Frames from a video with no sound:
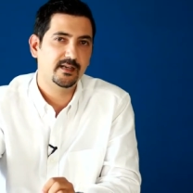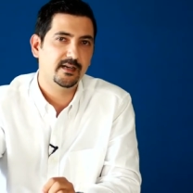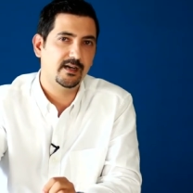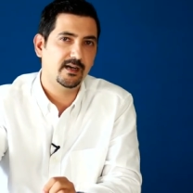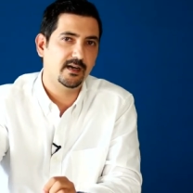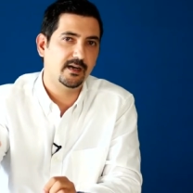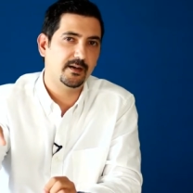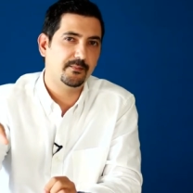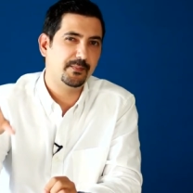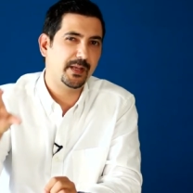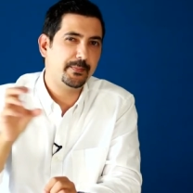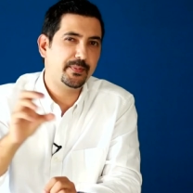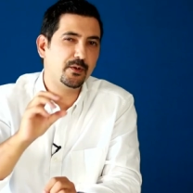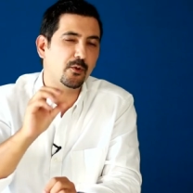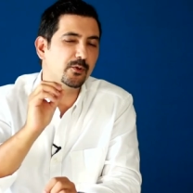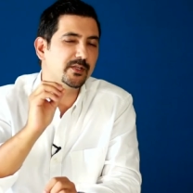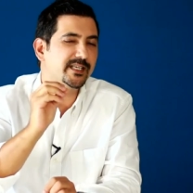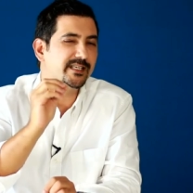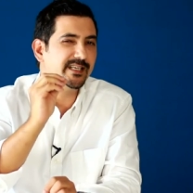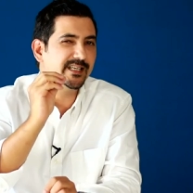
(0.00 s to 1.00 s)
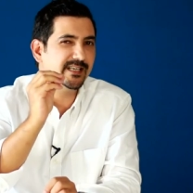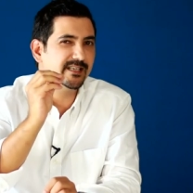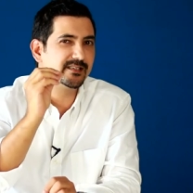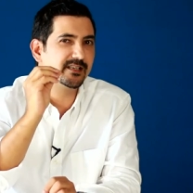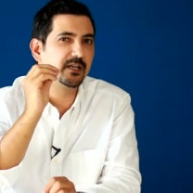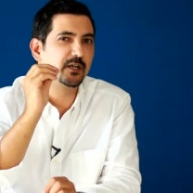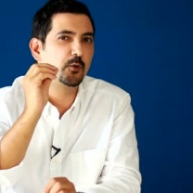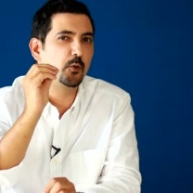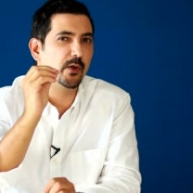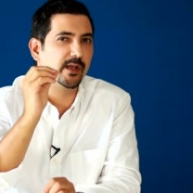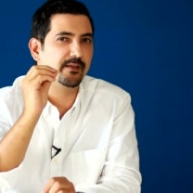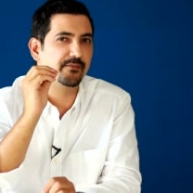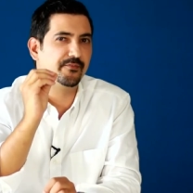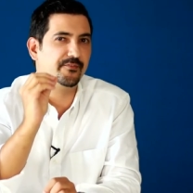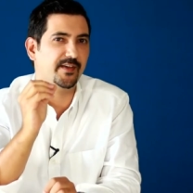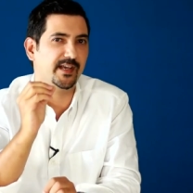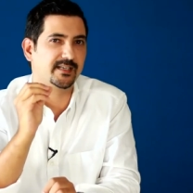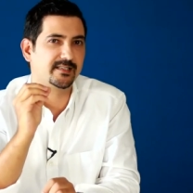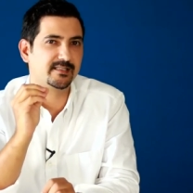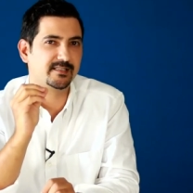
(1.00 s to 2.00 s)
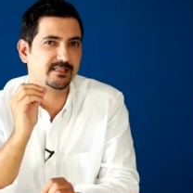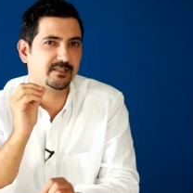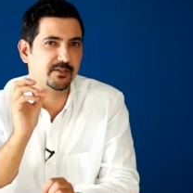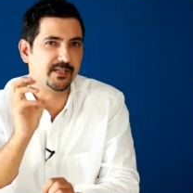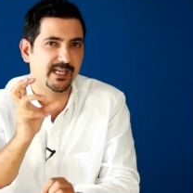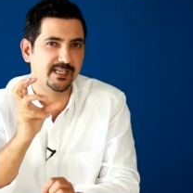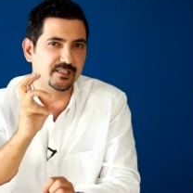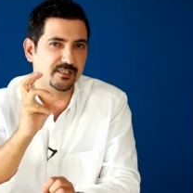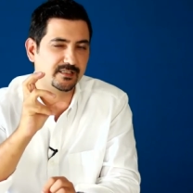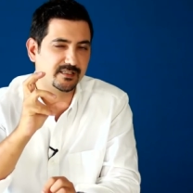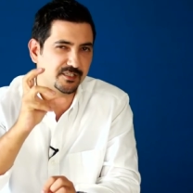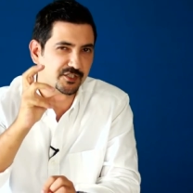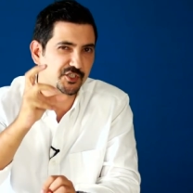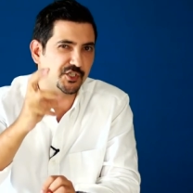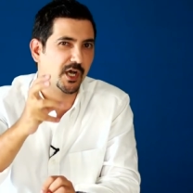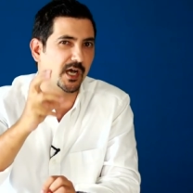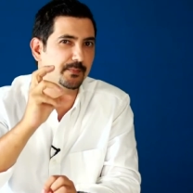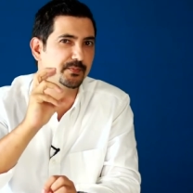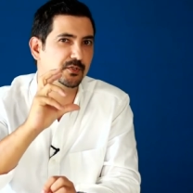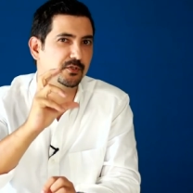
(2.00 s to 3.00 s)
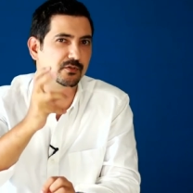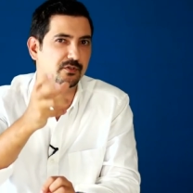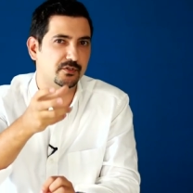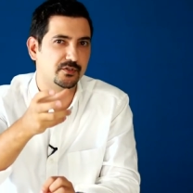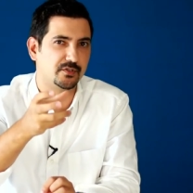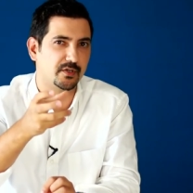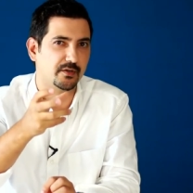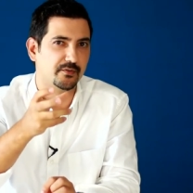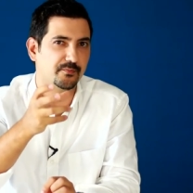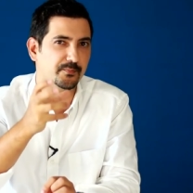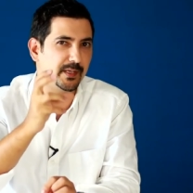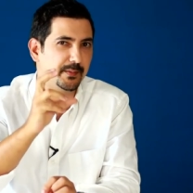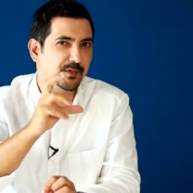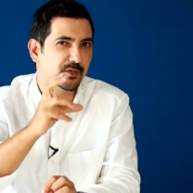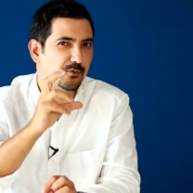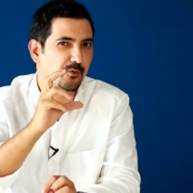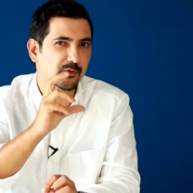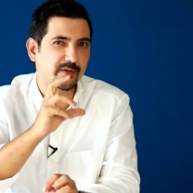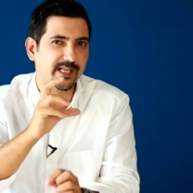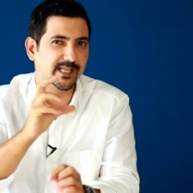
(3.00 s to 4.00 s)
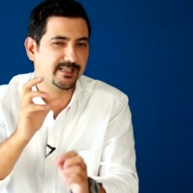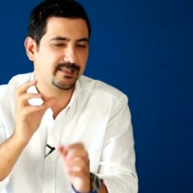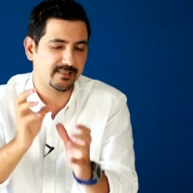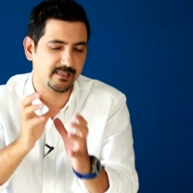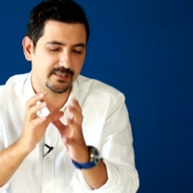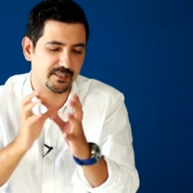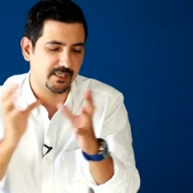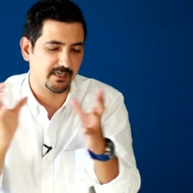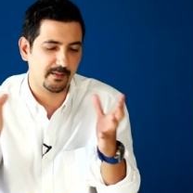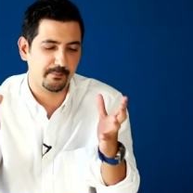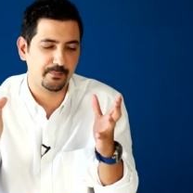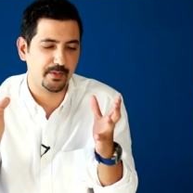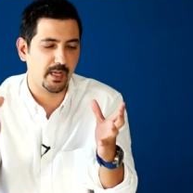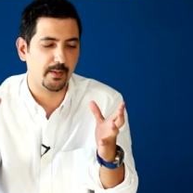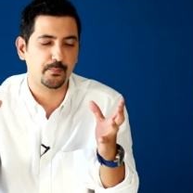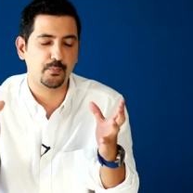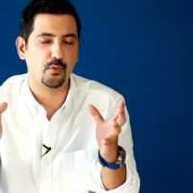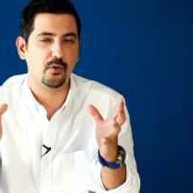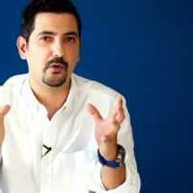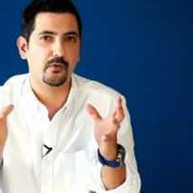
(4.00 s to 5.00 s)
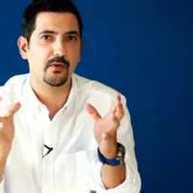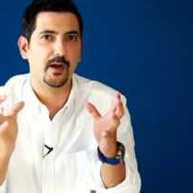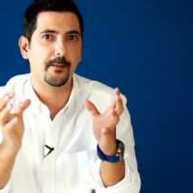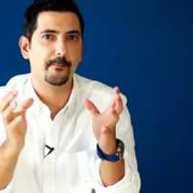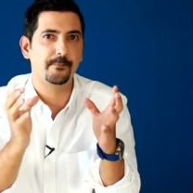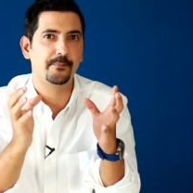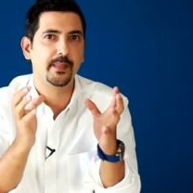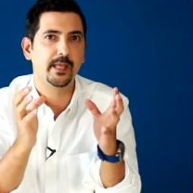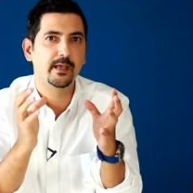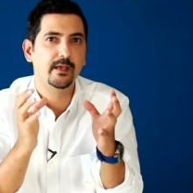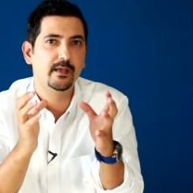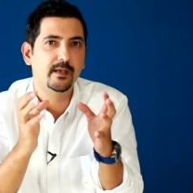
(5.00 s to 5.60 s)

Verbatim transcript: Uh, maybe all you need is a quick fix to get the jobs you deserve. Maybe you don't need such an M B A program.